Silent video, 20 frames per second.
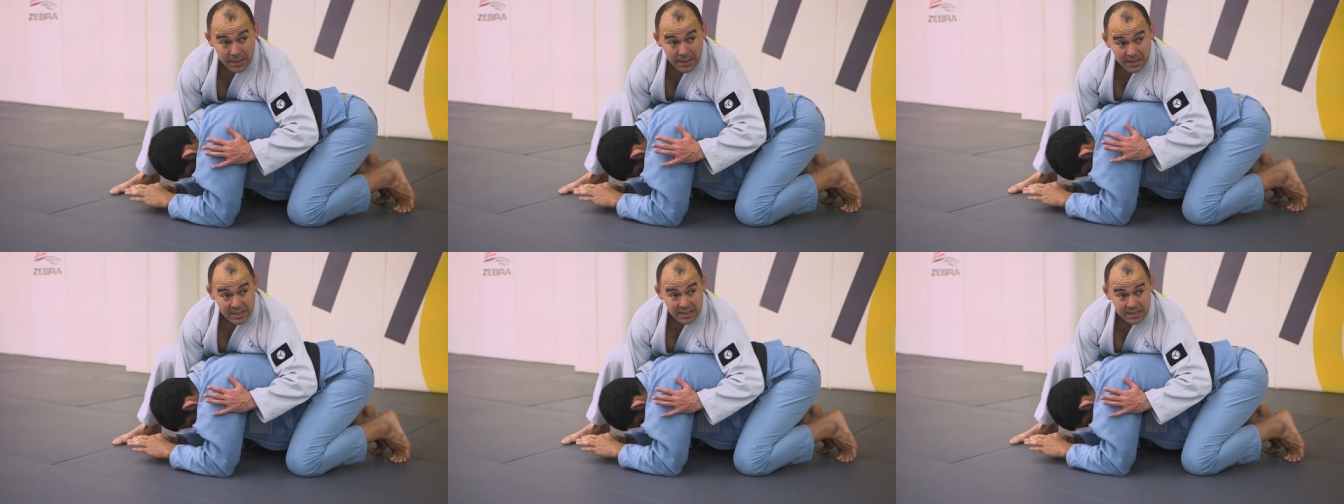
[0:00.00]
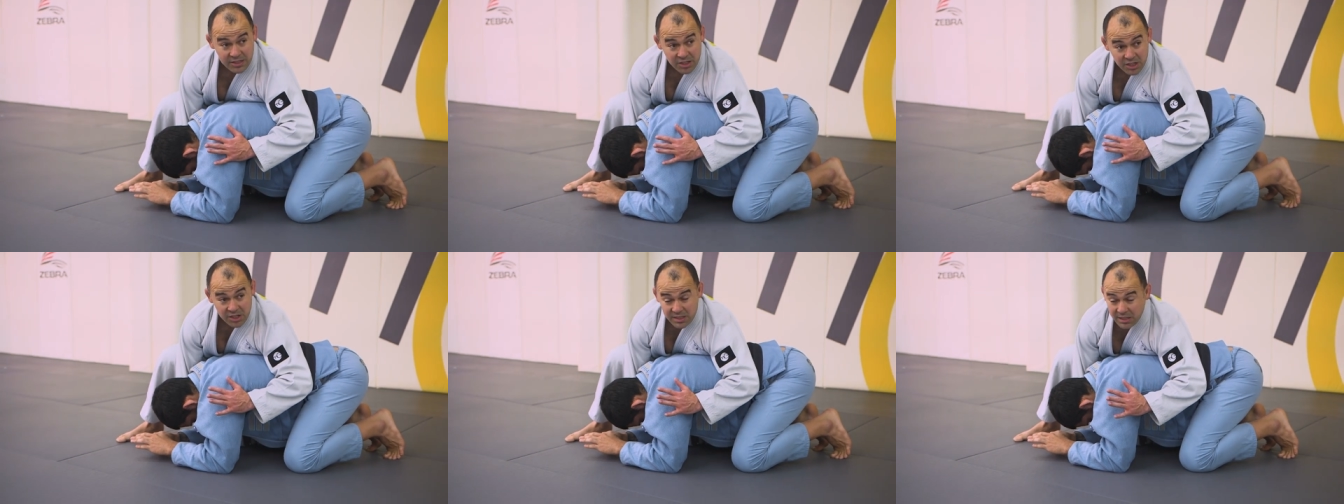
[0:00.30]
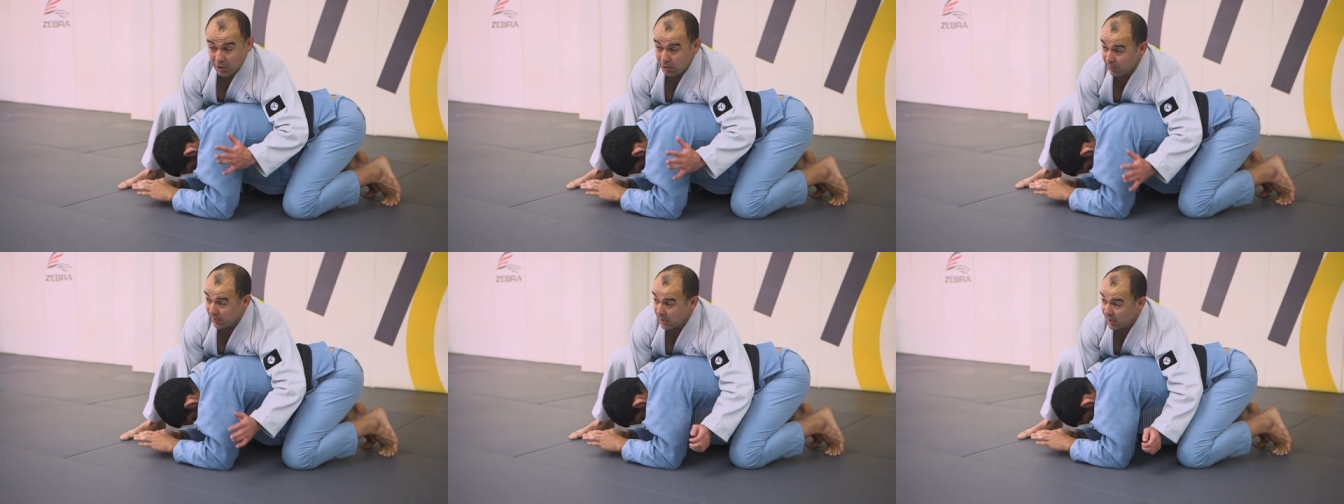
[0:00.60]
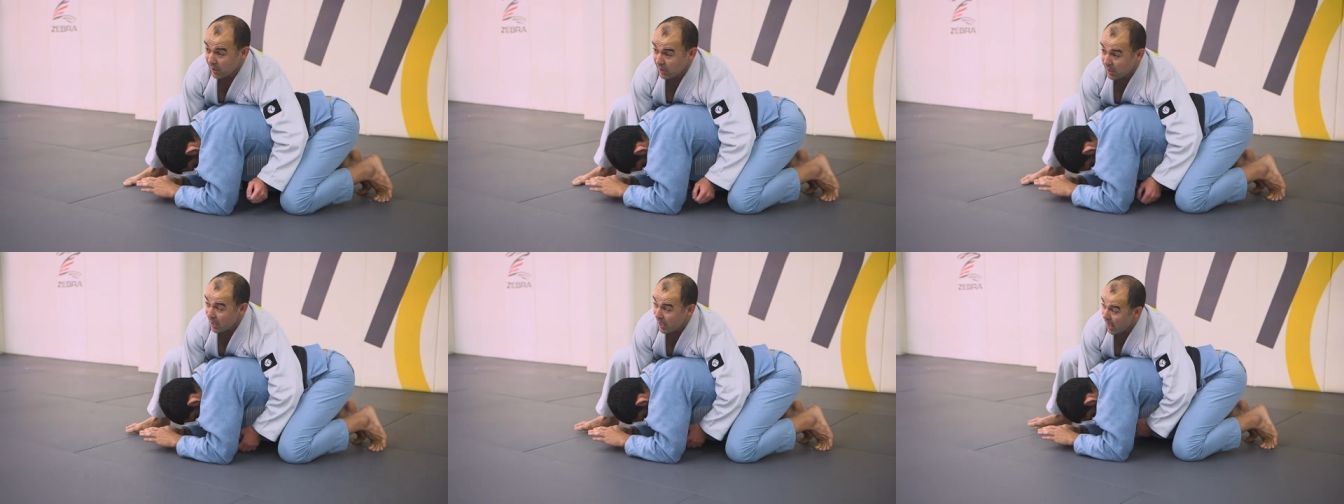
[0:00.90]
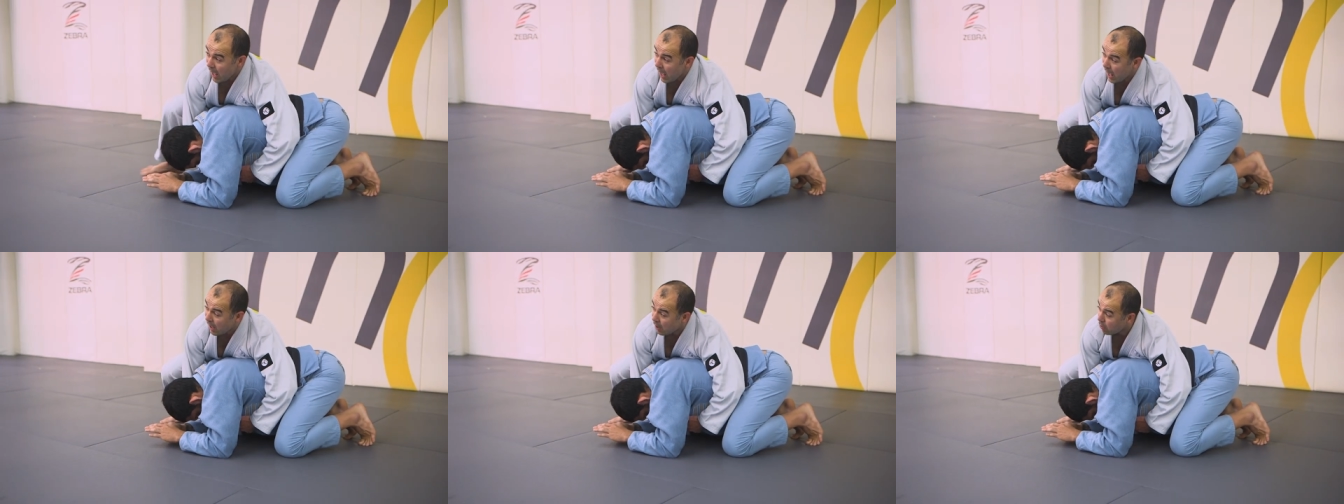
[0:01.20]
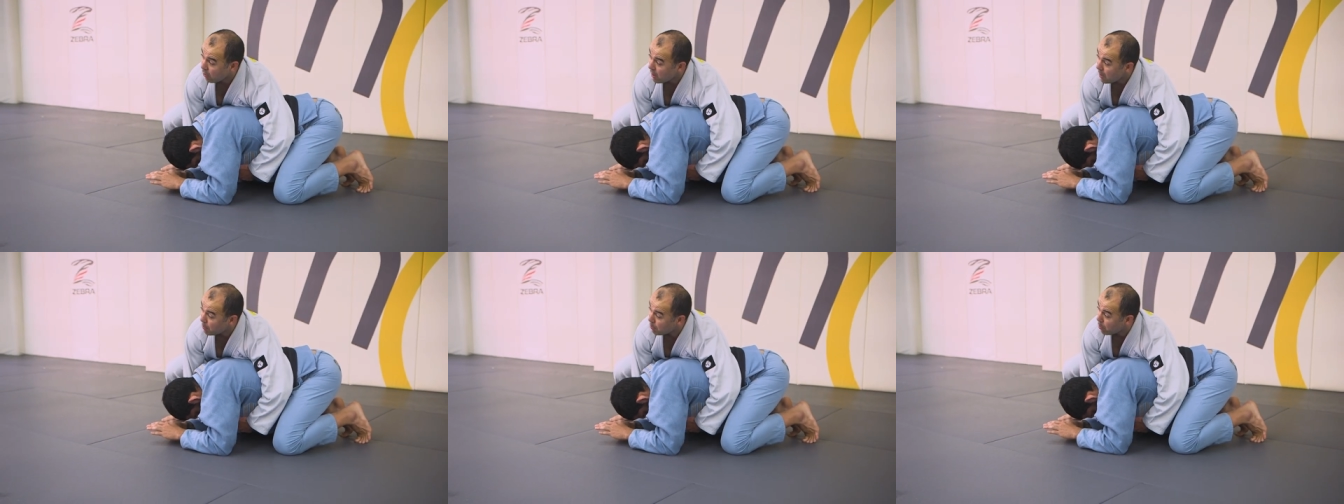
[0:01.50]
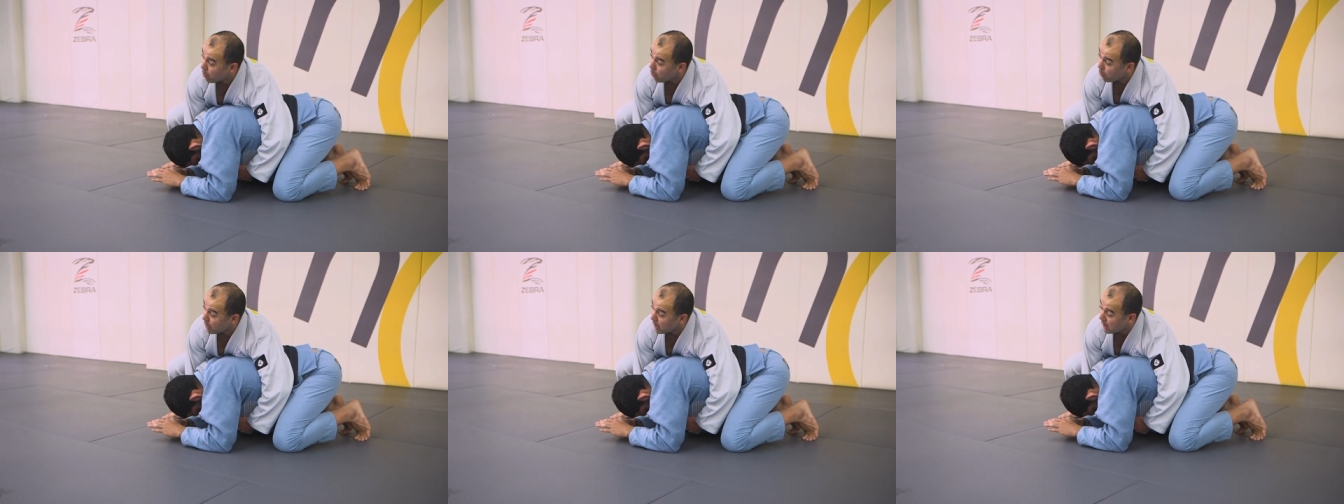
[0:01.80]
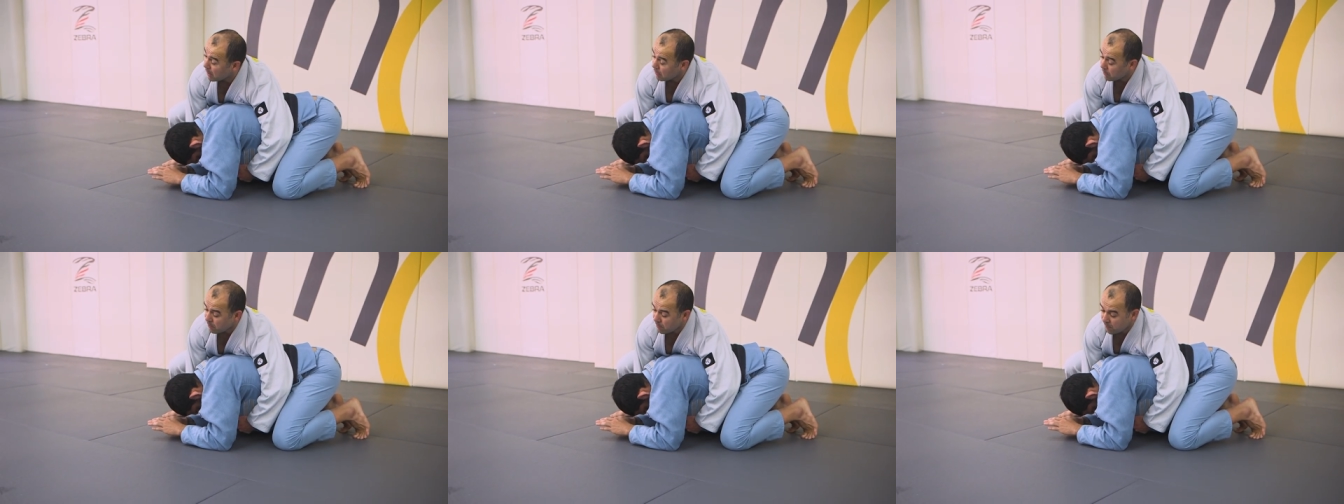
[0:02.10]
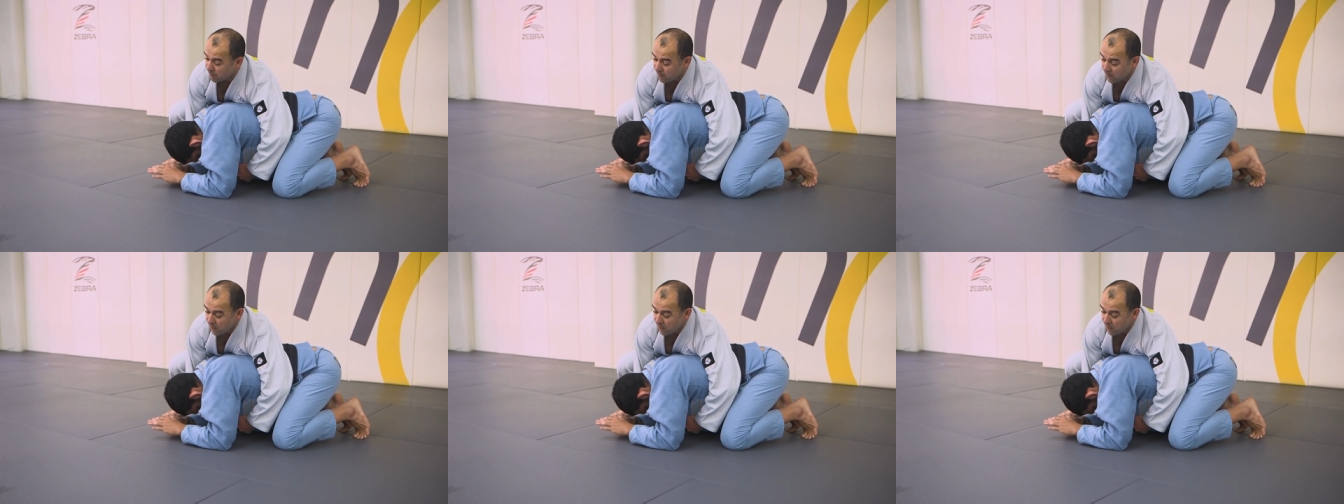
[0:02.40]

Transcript: he's just stay over here, I'm gonna pull him